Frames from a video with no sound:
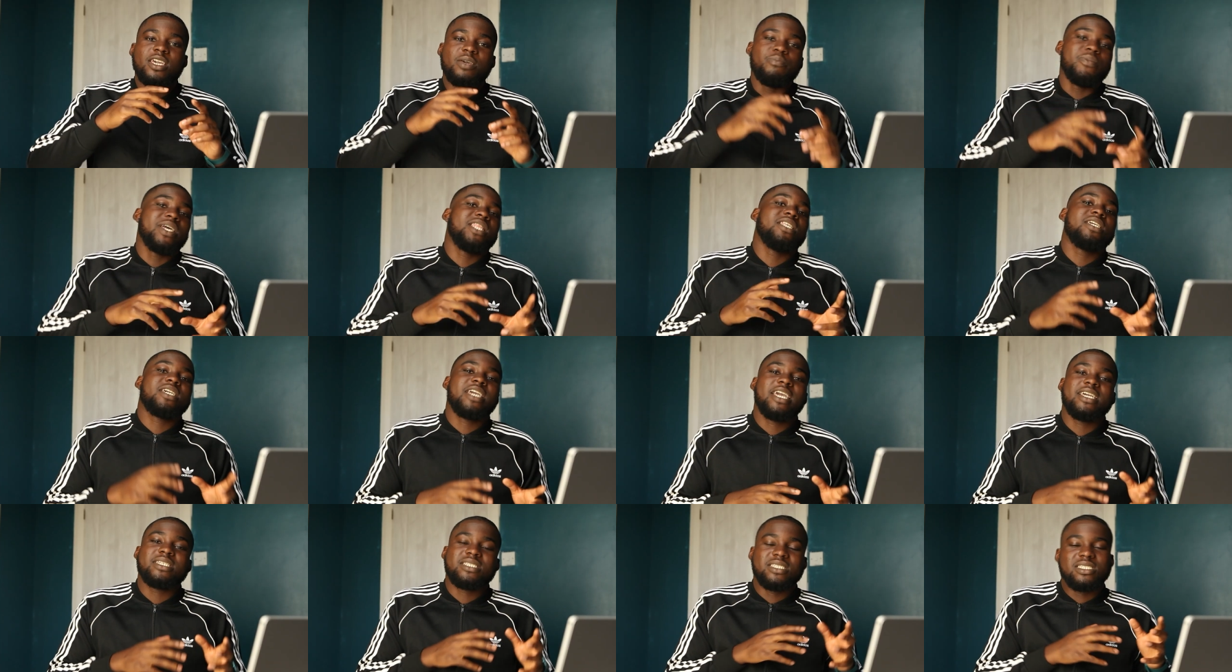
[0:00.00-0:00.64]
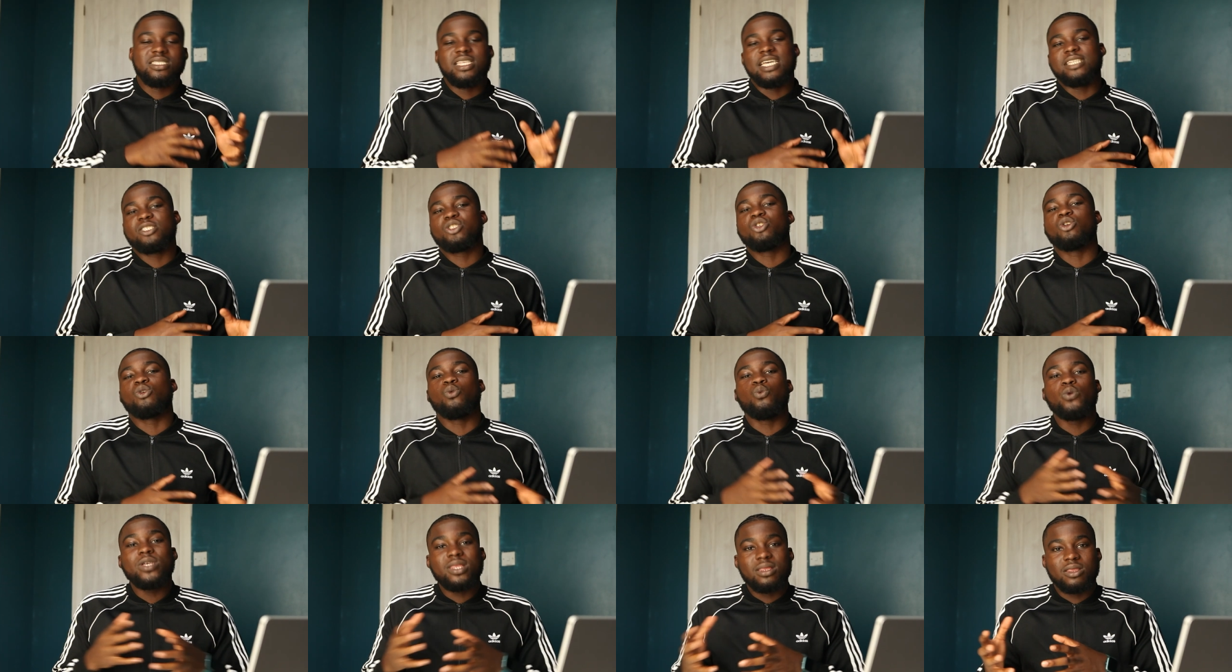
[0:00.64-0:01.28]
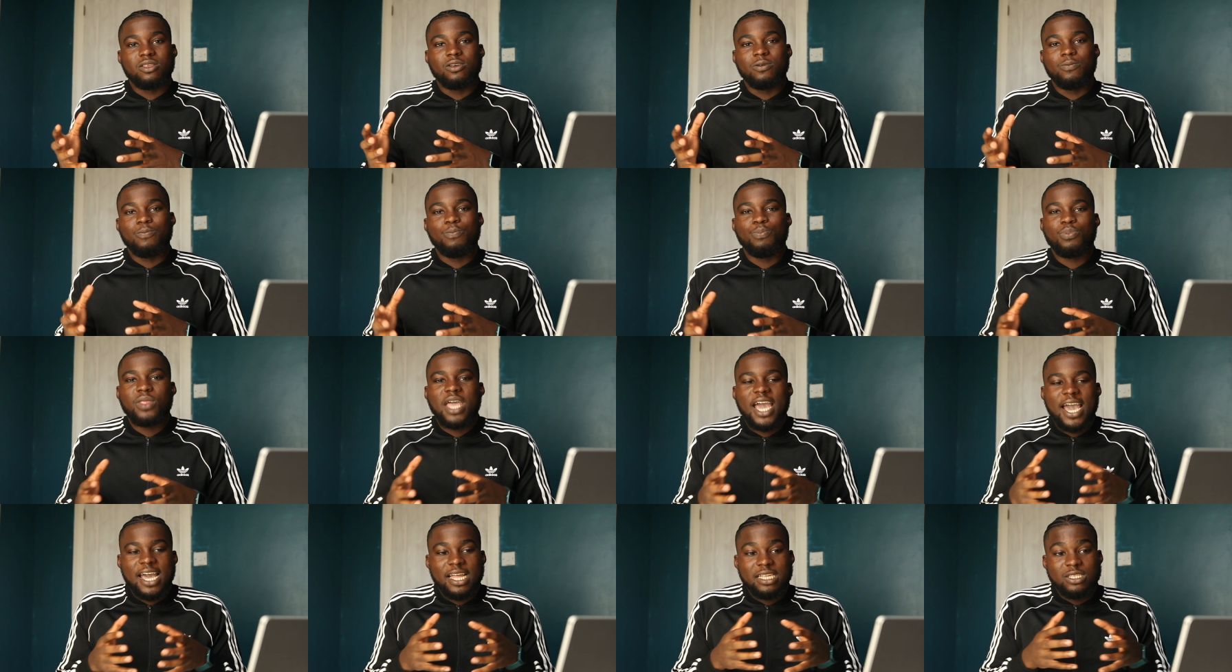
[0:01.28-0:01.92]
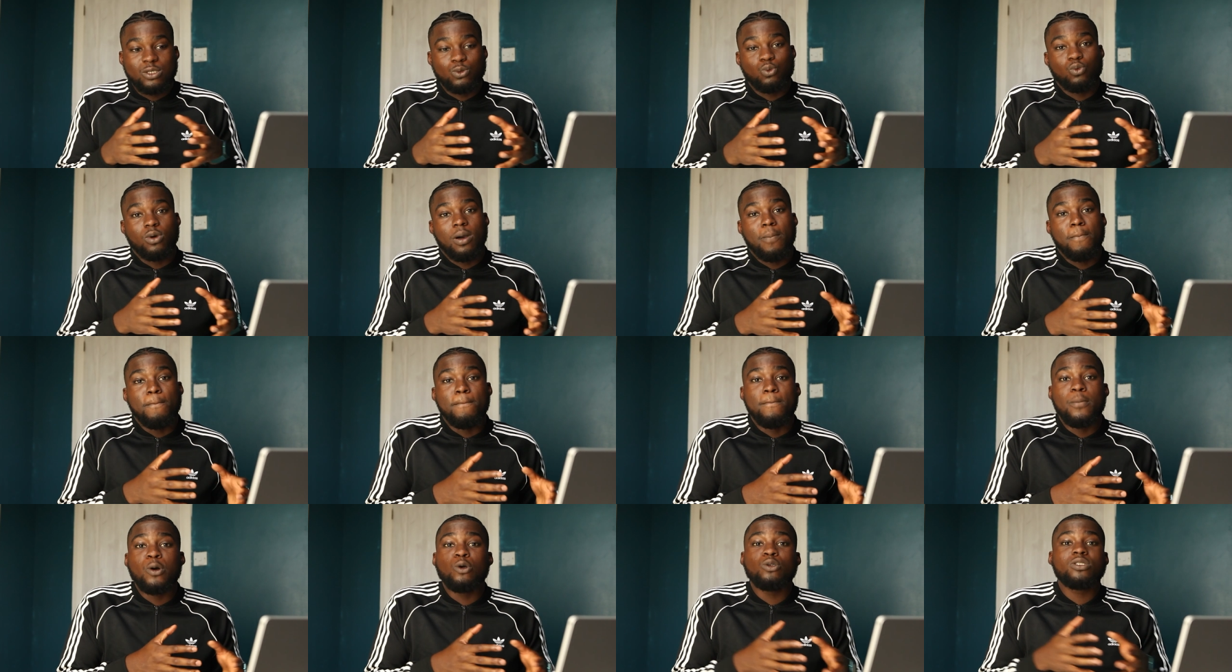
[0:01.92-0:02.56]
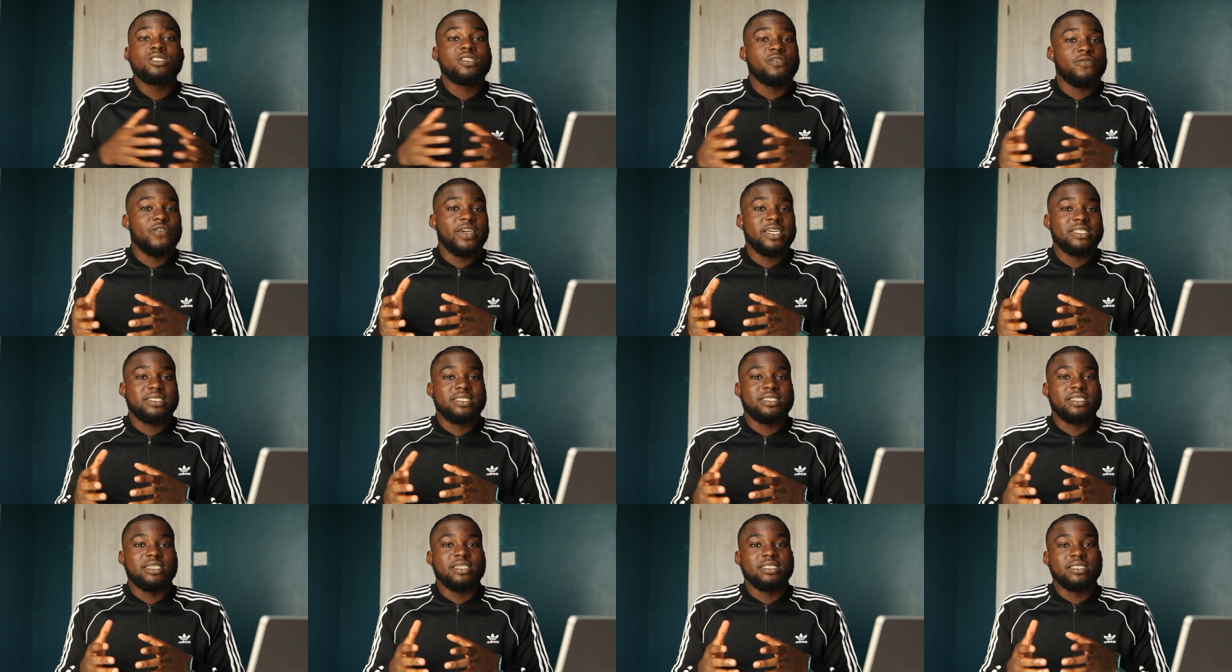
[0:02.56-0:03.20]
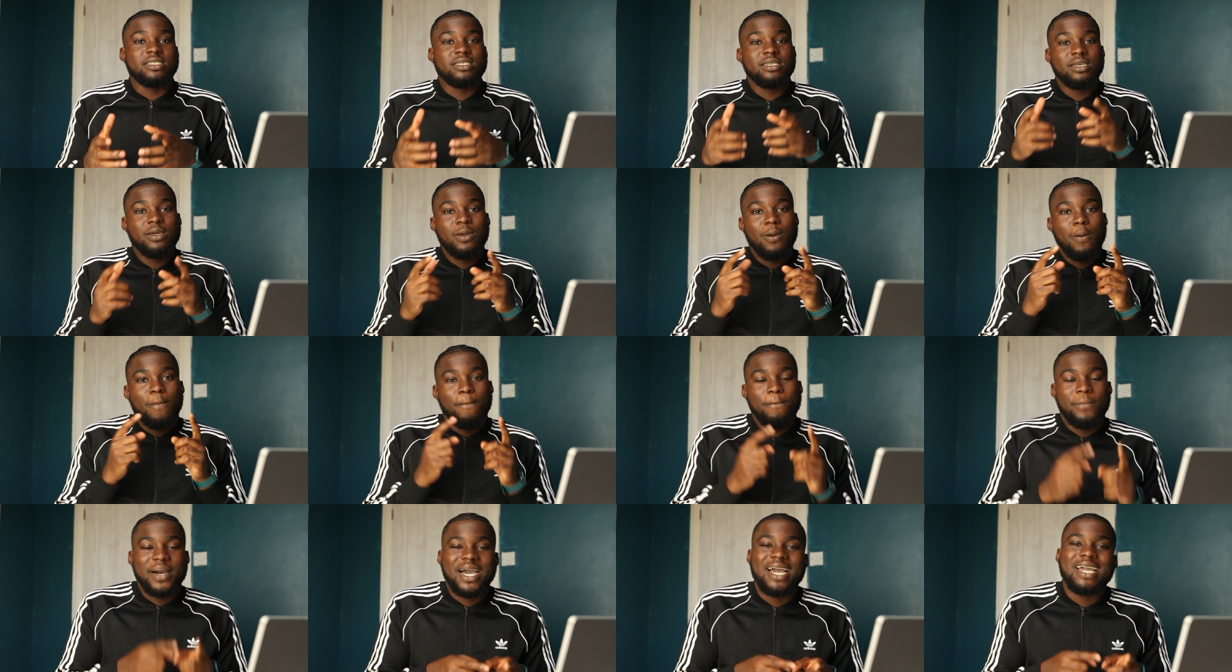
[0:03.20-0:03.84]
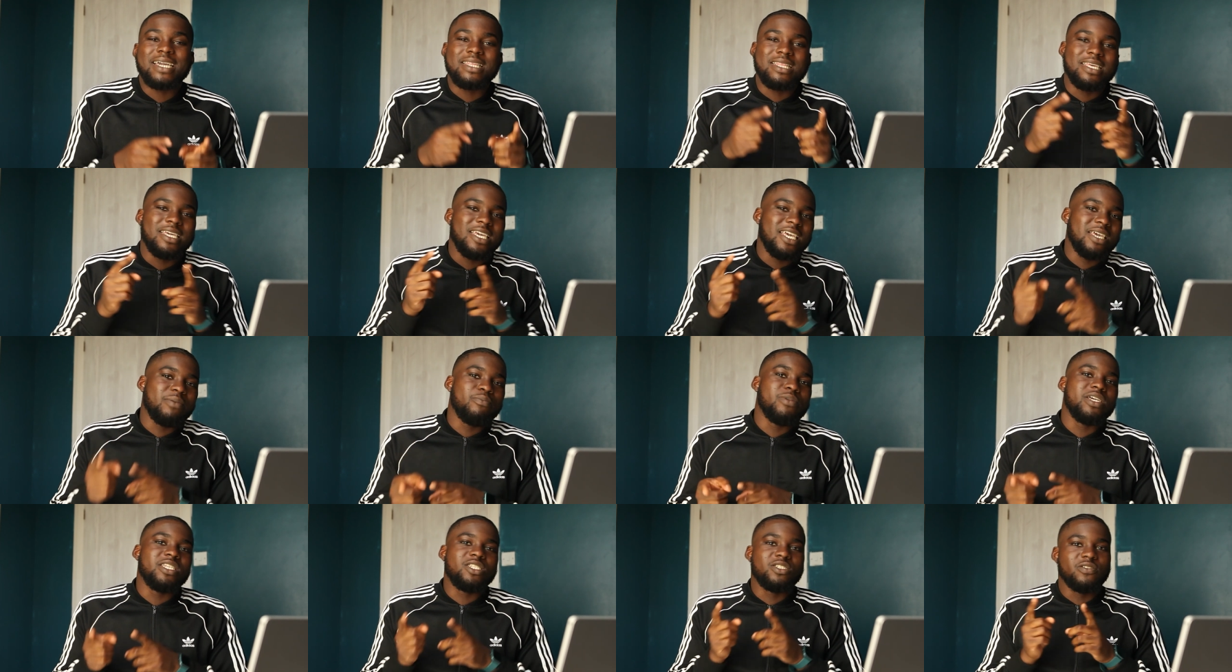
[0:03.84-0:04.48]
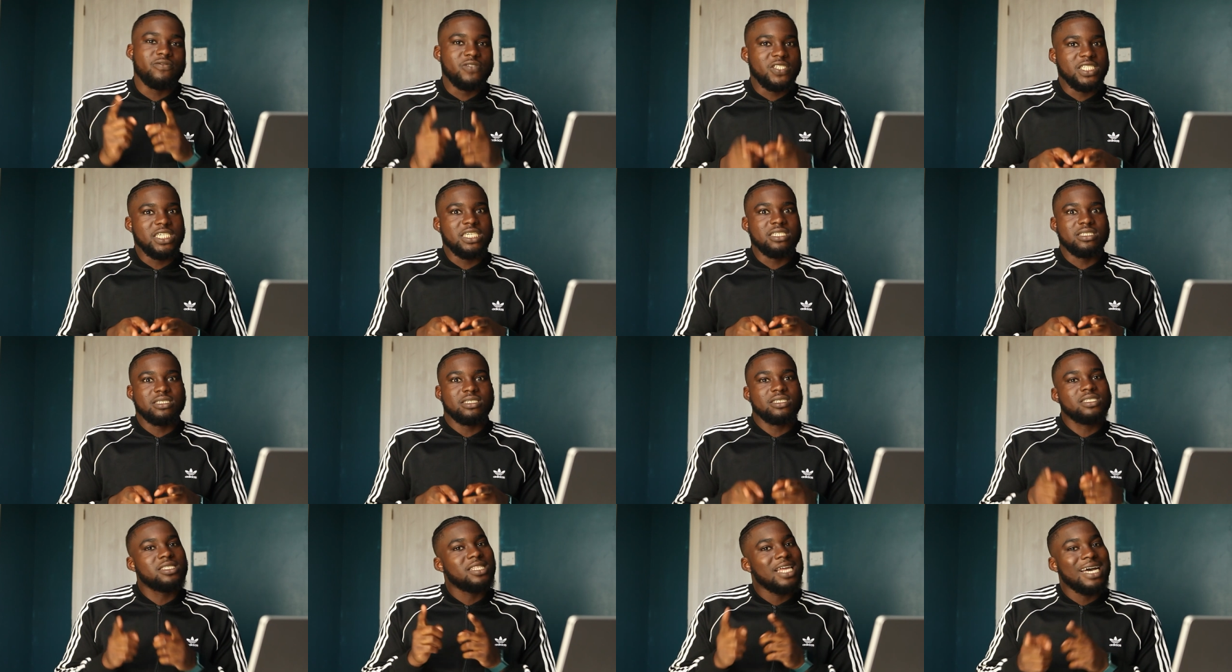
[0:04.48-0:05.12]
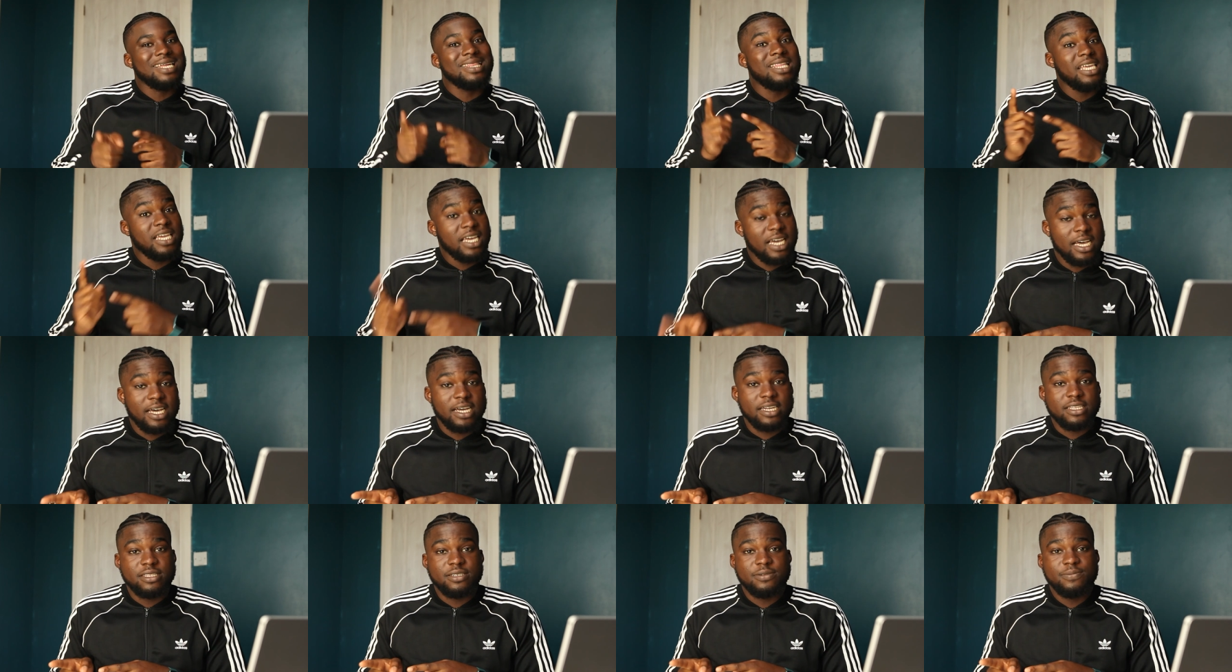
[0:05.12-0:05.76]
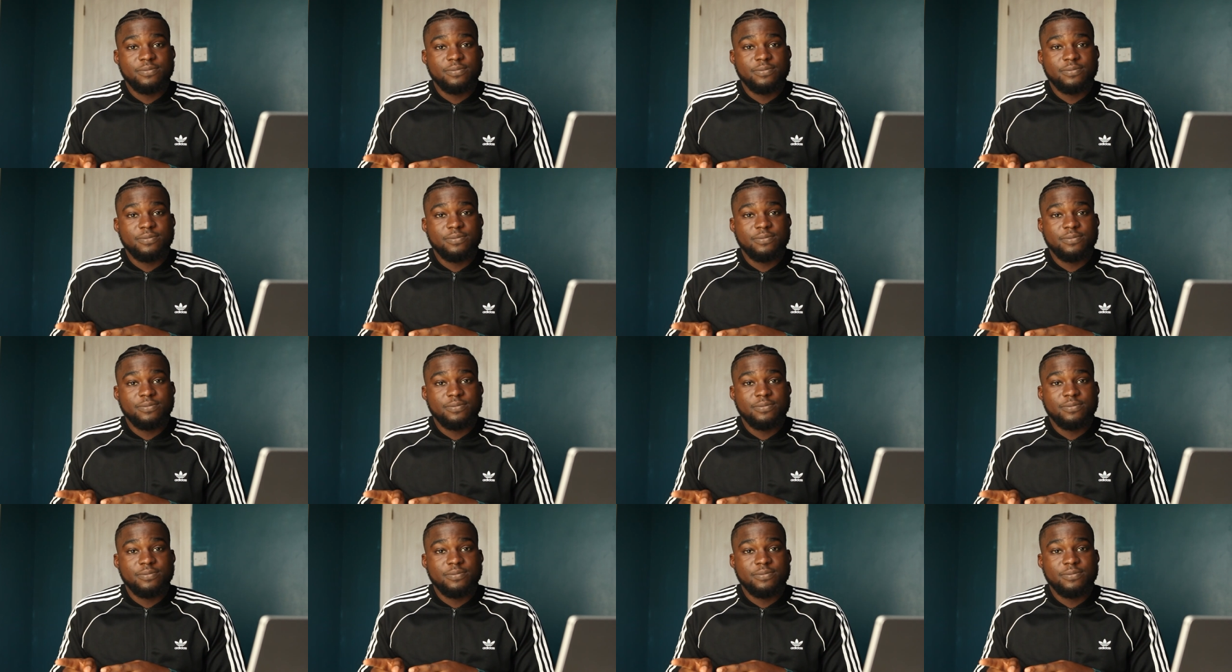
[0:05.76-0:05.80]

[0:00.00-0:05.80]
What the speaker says: in many cases they took with them and were motivated by the image of Jesus that they had.